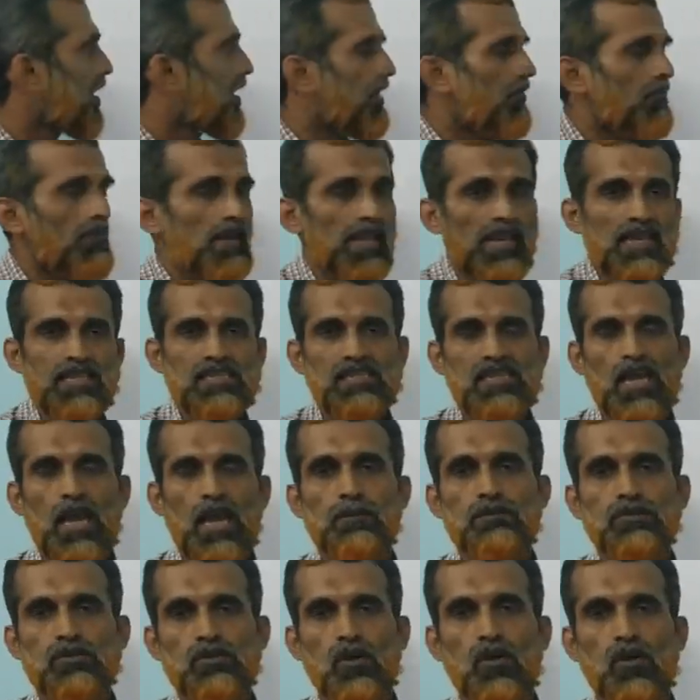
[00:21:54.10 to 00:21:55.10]
various
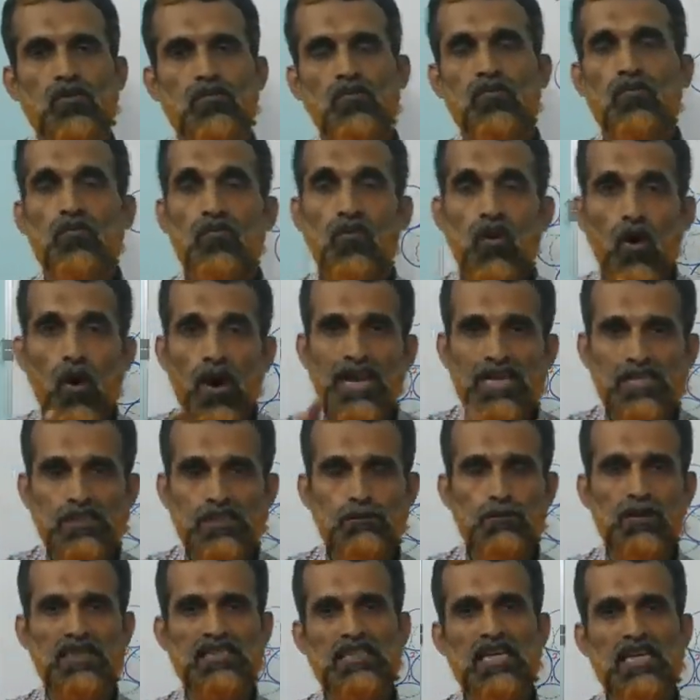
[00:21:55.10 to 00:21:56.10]
types of
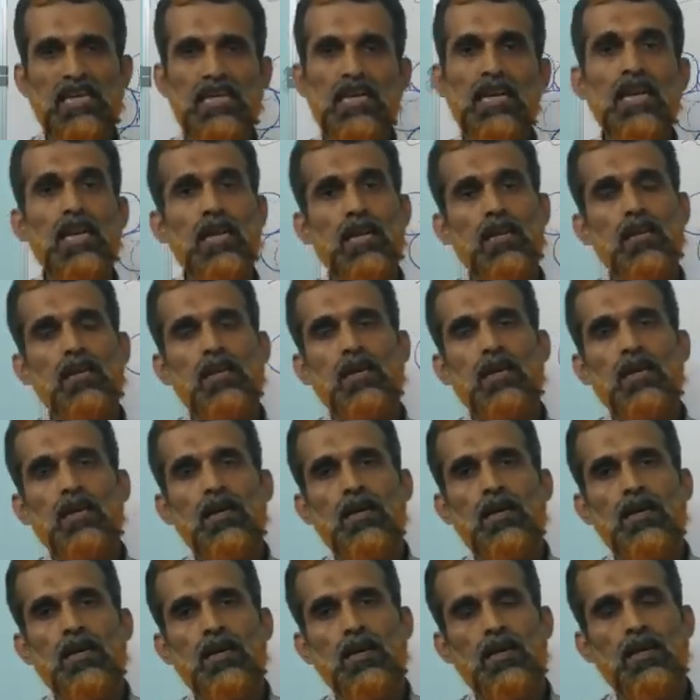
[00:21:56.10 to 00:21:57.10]
voids present
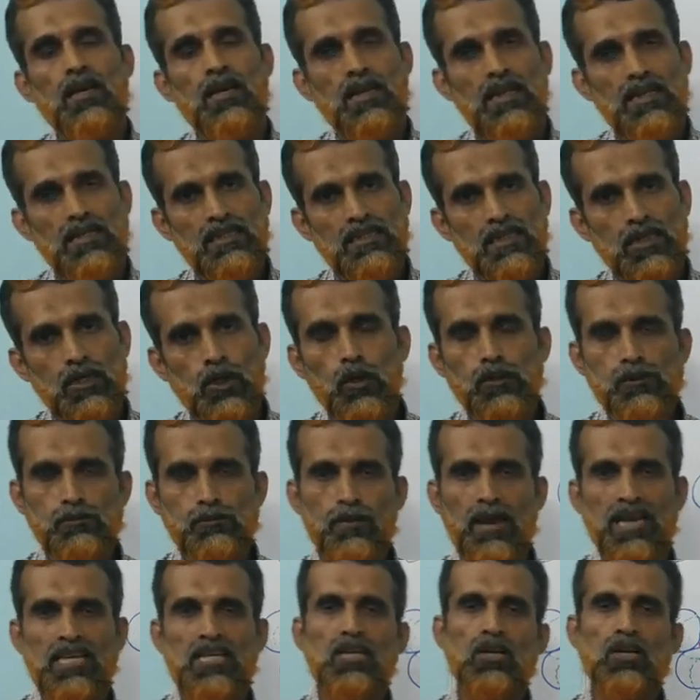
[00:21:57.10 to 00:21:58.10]
in the close
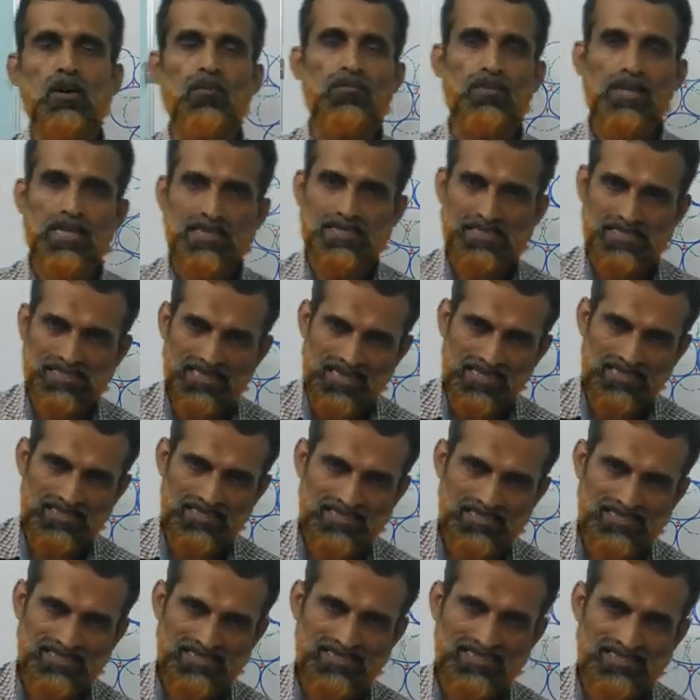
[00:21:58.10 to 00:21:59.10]
packing of
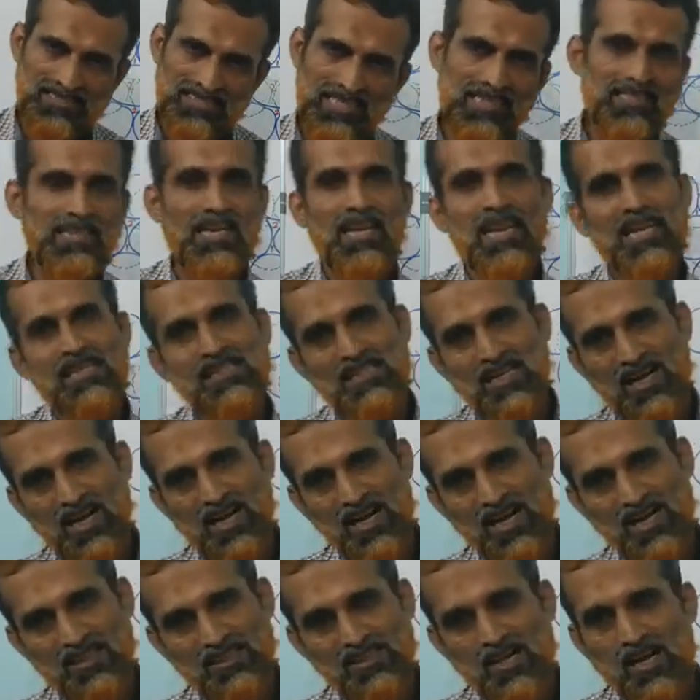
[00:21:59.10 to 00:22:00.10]
crystals. In the next
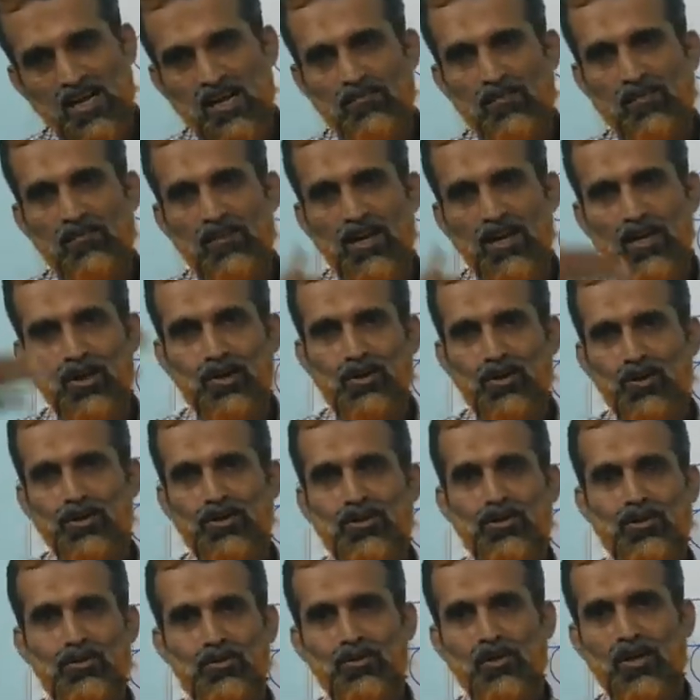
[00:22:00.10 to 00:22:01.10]
class, we will
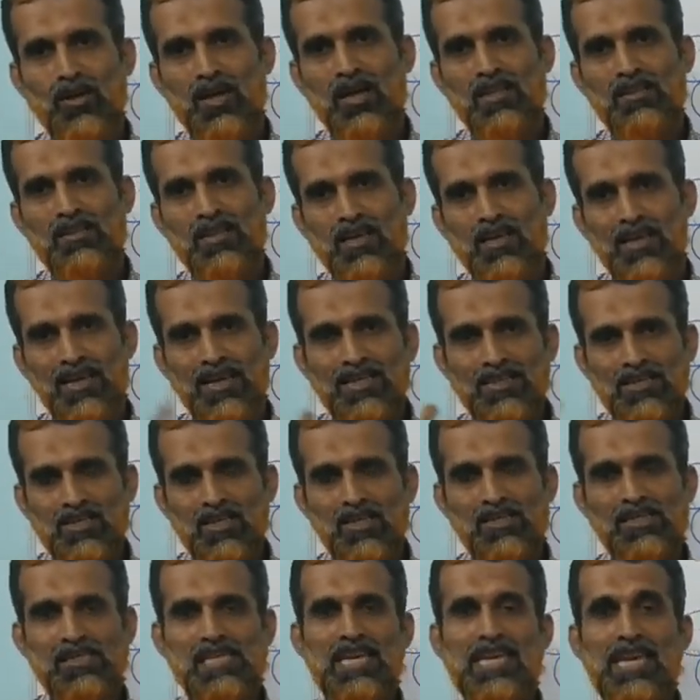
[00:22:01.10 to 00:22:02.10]
go to the
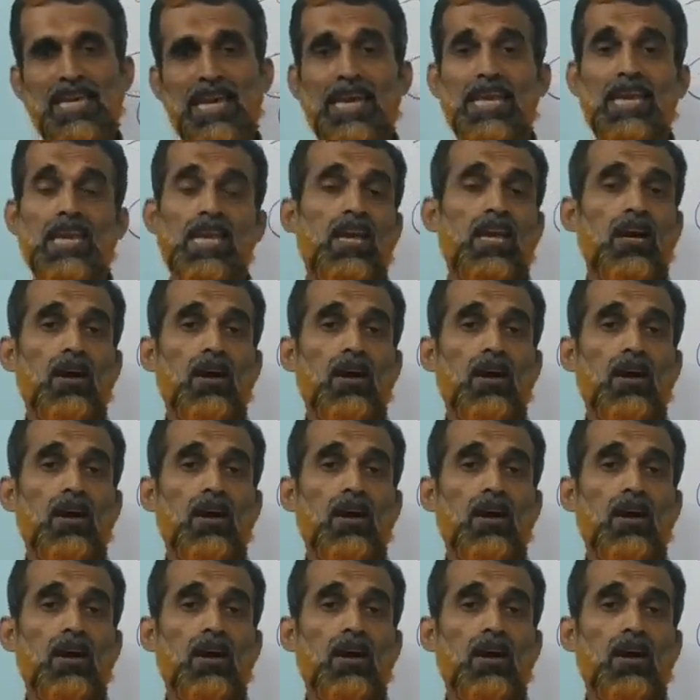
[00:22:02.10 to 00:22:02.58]
interesting area